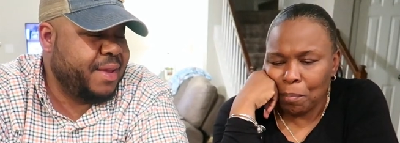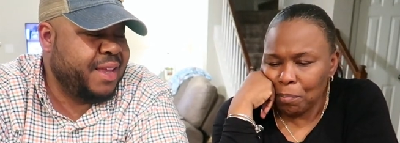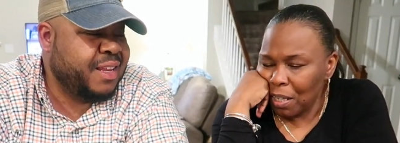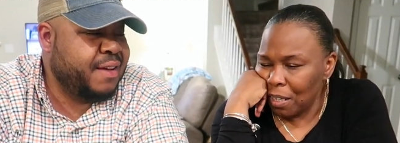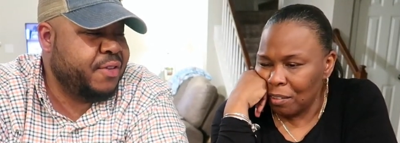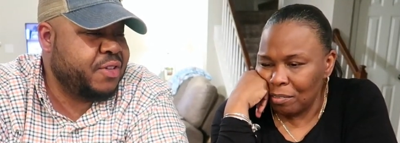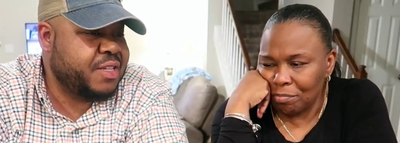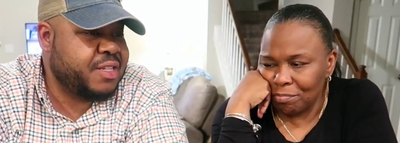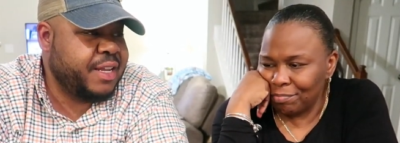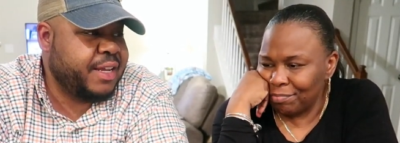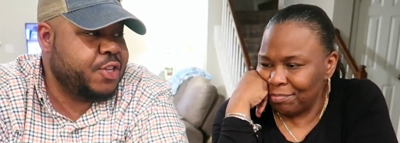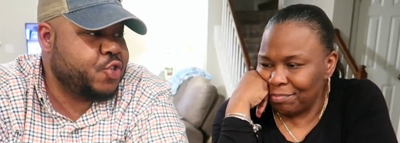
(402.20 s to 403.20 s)
Speaker 1: Me I'm and not... Love
Speaker 2: used to
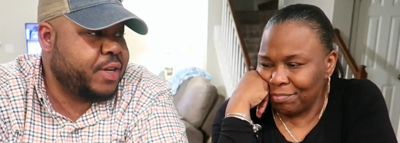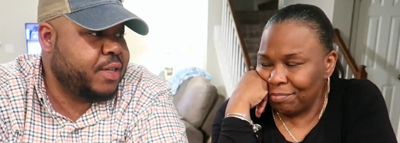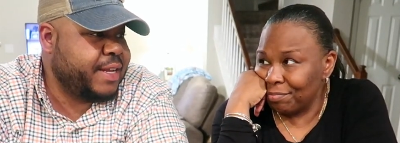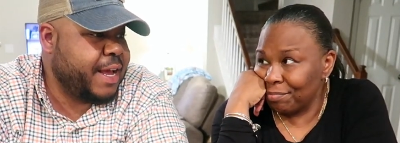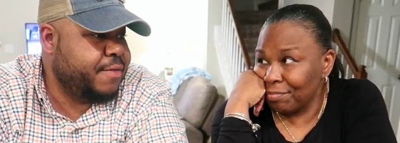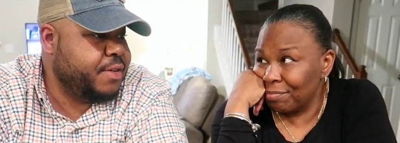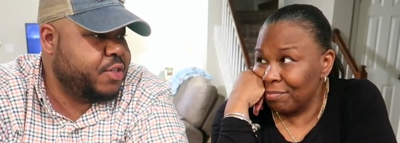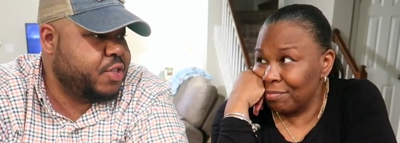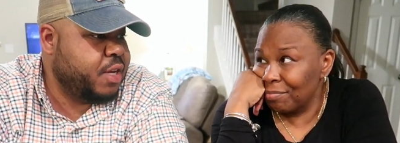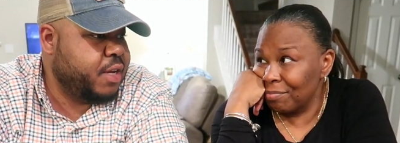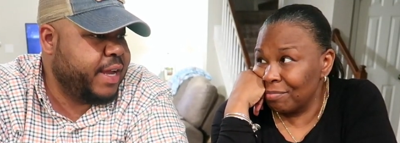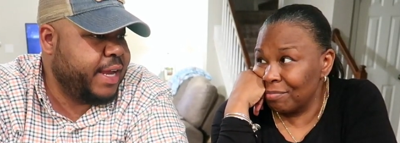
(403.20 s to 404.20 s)
sneak and drink
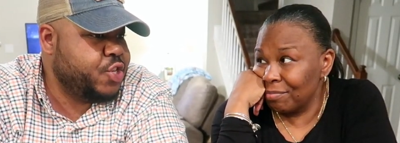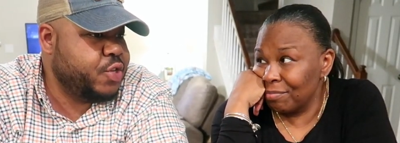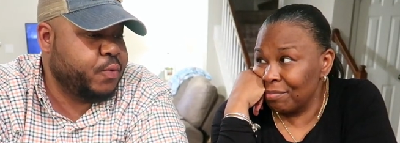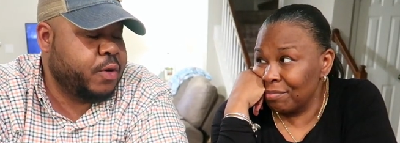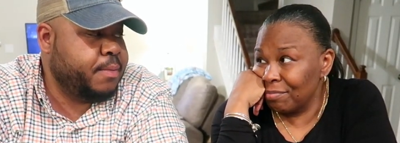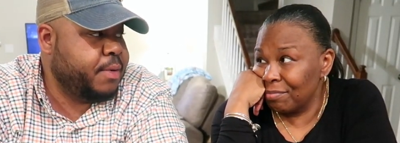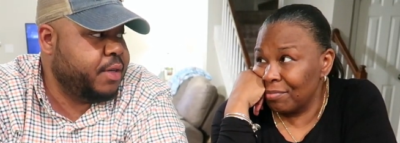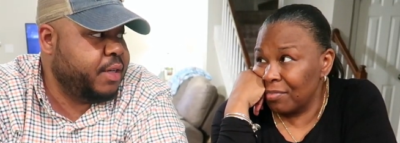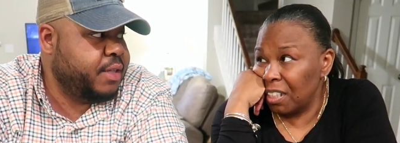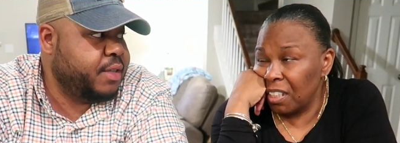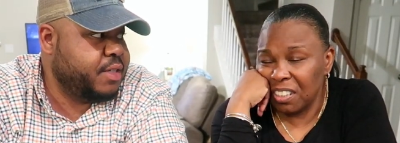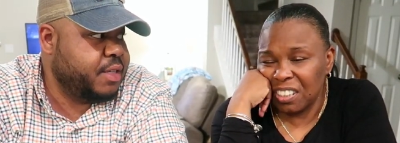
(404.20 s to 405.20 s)
Dalvin's uh, Haitian rum
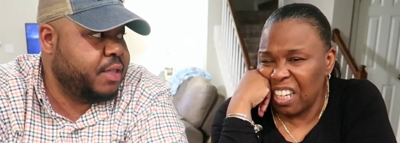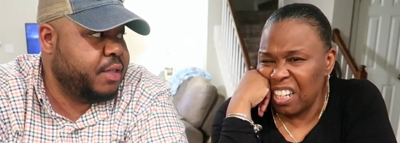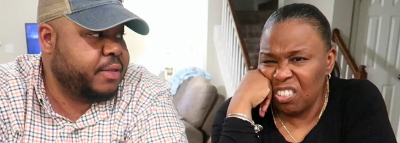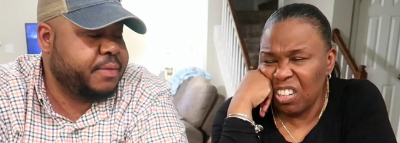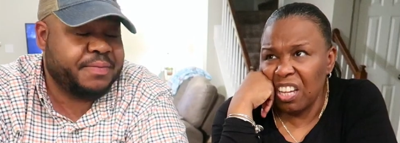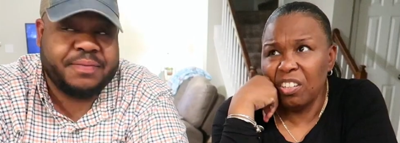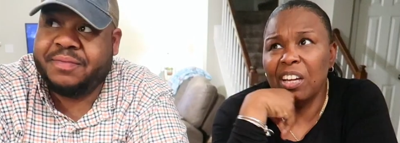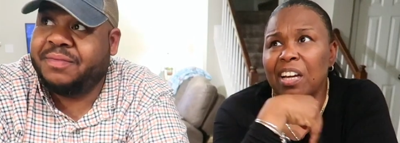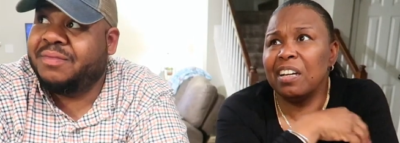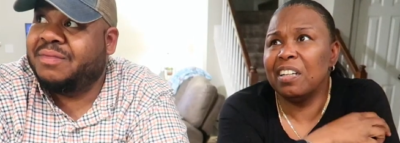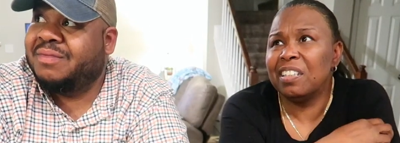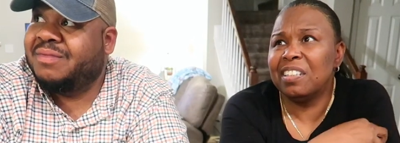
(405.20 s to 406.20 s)
underneath yeah, the see, I don't... I
Speaker 1: don't...
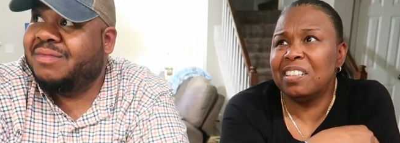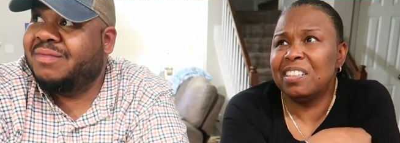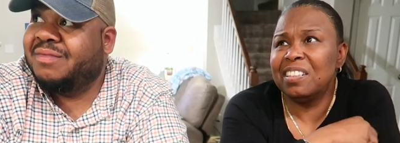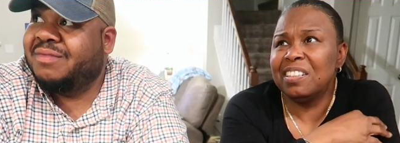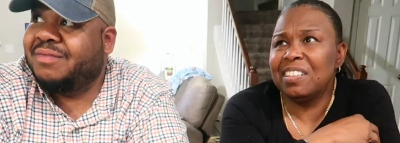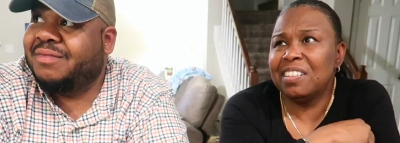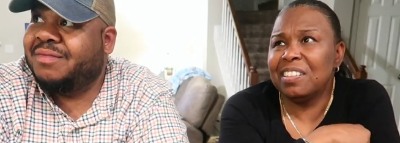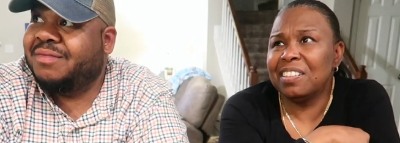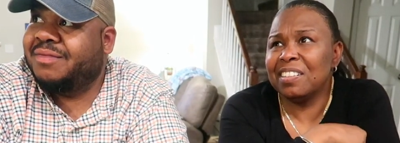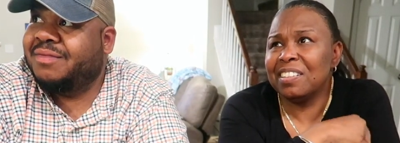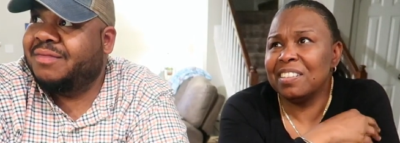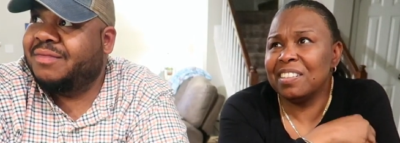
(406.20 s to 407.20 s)
Uh,
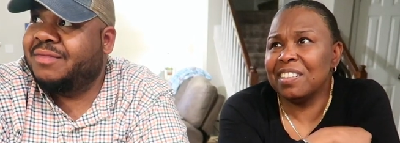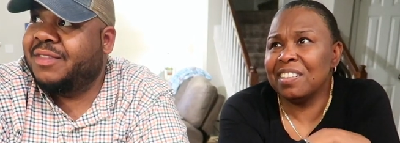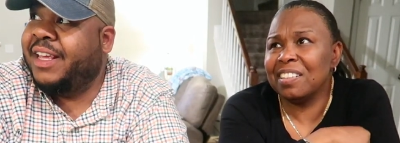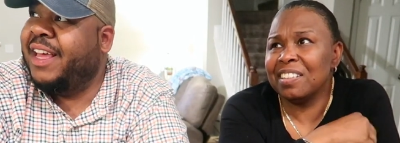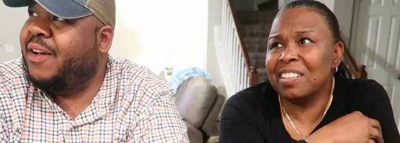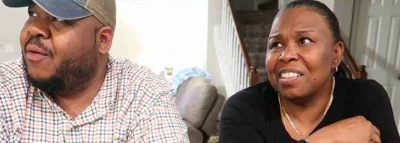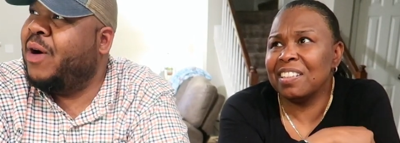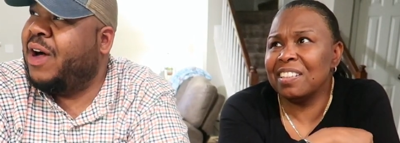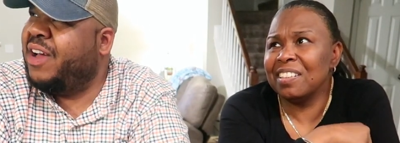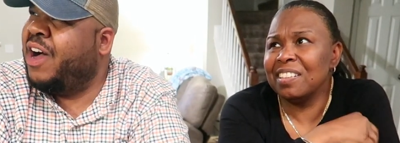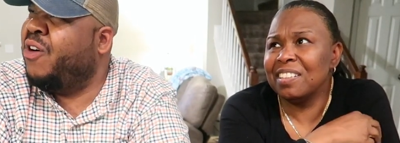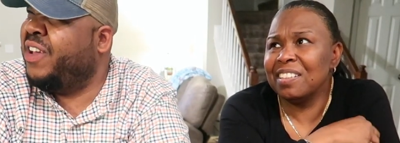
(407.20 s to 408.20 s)
uh,
Speaker 2: yeah,
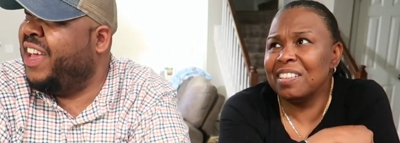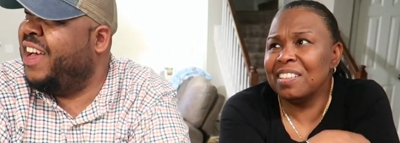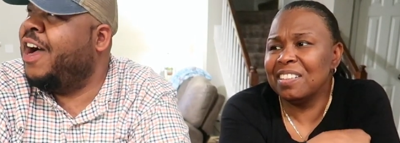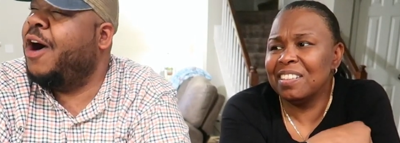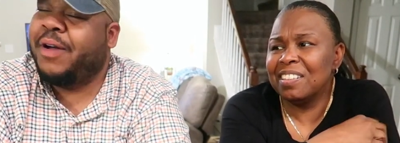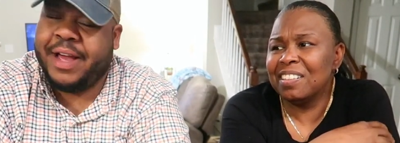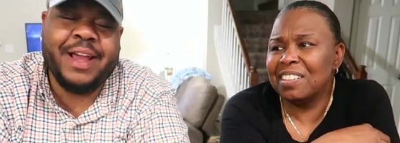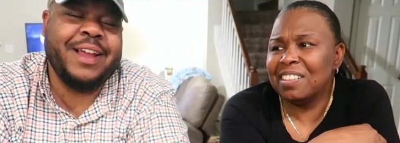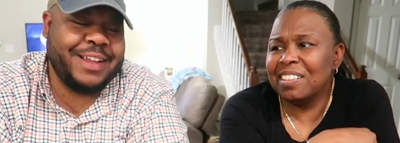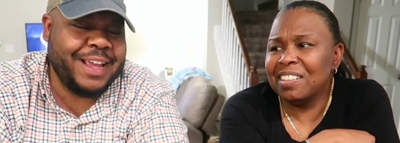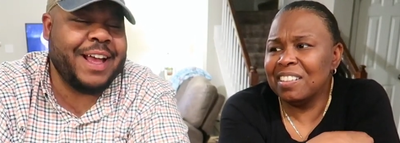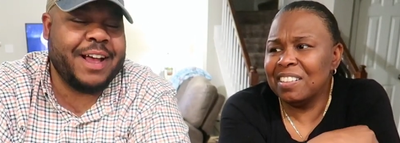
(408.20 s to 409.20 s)
well, oh yeah,
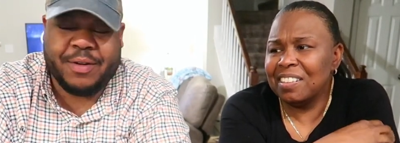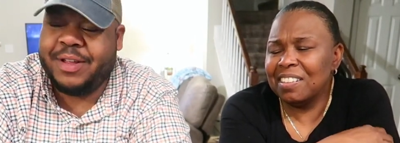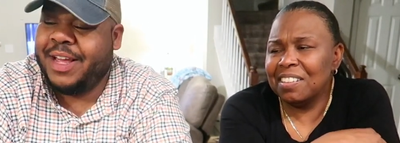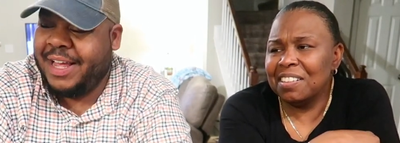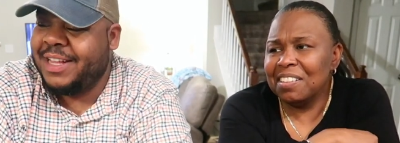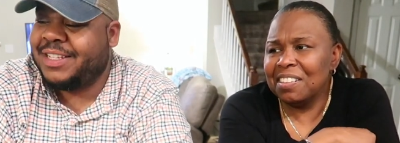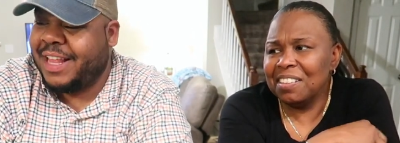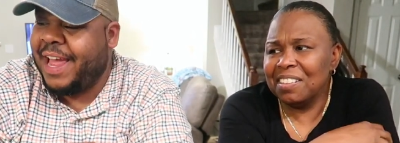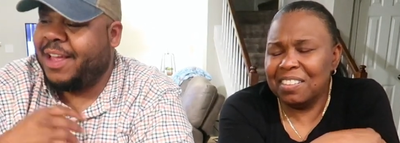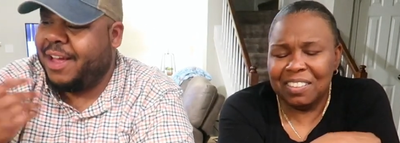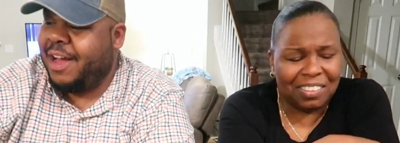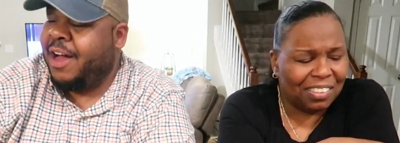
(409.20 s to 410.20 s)
okay, yeah. It's
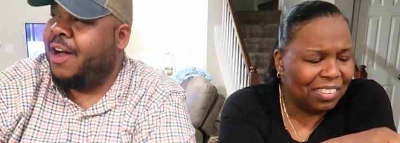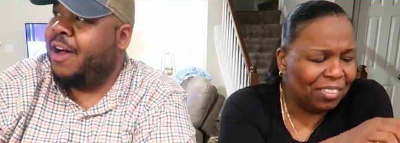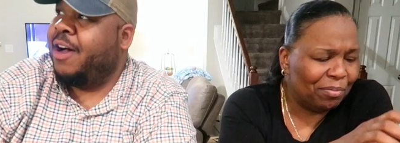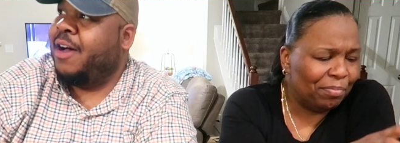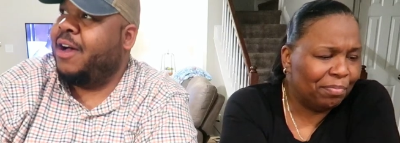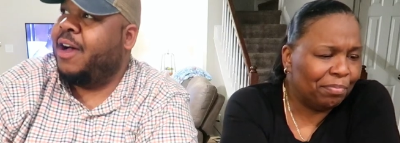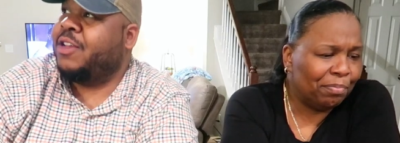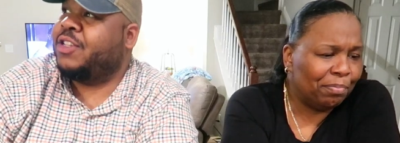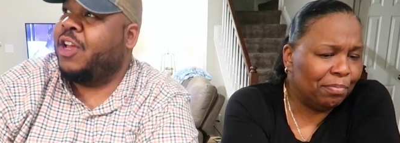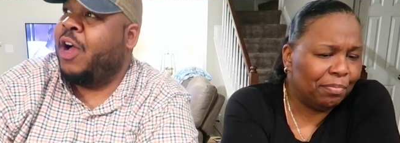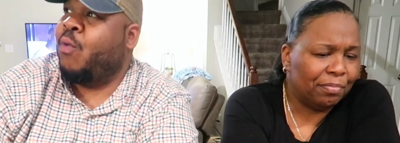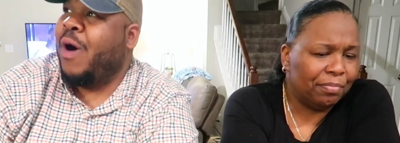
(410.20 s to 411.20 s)
like
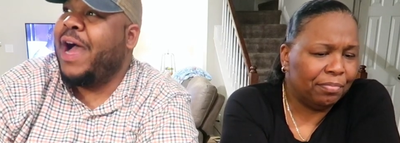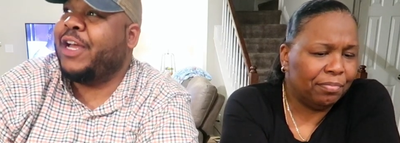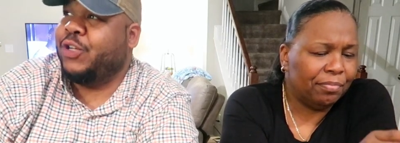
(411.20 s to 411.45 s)
uh, a, a, wine